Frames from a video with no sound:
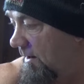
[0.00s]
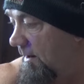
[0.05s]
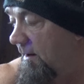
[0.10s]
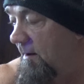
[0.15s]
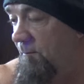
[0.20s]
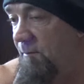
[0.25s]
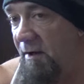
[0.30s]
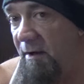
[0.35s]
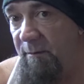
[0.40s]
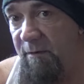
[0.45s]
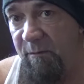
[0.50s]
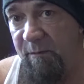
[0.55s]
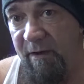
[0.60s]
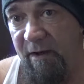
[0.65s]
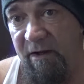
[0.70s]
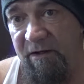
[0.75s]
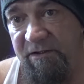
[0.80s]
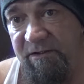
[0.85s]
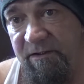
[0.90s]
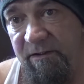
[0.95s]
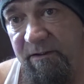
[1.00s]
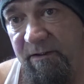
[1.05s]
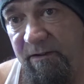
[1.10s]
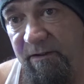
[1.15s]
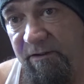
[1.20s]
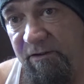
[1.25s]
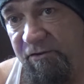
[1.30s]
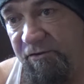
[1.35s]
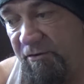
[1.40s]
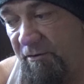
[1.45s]
Yeah, baby passed in
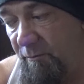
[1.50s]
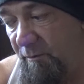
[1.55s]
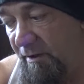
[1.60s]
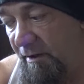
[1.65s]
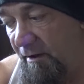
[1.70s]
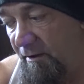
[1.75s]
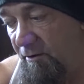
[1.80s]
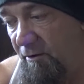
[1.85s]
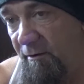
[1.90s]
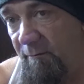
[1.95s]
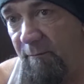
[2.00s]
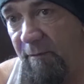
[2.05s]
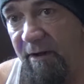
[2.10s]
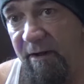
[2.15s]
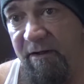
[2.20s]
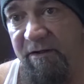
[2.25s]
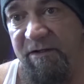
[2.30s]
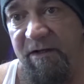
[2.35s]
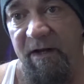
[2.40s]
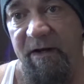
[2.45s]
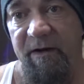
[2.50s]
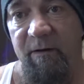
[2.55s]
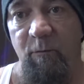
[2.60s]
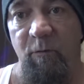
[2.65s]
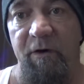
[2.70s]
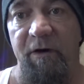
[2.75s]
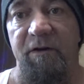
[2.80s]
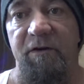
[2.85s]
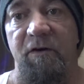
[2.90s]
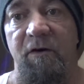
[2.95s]
Easter and we got her in May because I didn't
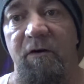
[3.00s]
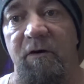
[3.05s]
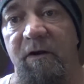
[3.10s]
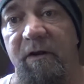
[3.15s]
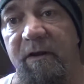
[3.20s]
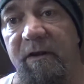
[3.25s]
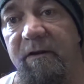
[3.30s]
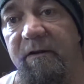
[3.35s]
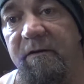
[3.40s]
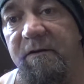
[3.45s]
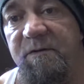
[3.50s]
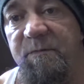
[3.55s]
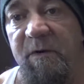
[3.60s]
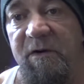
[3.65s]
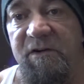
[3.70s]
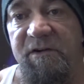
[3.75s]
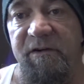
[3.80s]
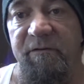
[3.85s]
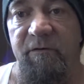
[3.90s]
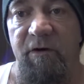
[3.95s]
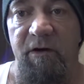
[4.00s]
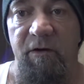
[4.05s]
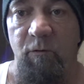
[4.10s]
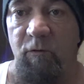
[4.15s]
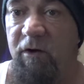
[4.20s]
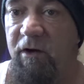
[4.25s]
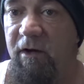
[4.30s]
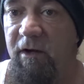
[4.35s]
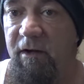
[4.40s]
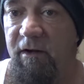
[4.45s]
want a dog again, especially right
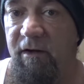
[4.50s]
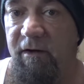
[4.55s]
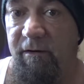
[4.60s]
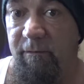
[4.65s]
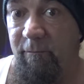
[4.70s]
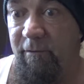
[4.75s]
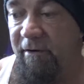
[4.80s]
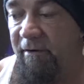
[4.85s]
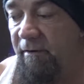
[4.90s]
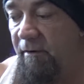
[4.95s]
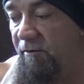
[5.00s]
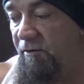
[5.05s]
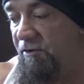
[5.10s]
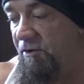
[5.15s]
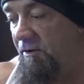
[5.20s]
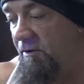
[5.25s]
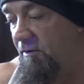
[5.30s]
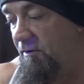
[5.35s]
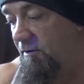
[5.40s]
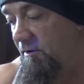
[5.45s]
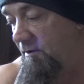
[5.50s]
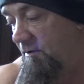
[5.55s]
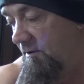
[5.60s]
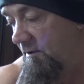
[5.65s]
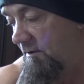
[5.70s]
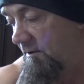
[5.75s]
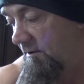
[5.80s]
away. I didn't want another dog.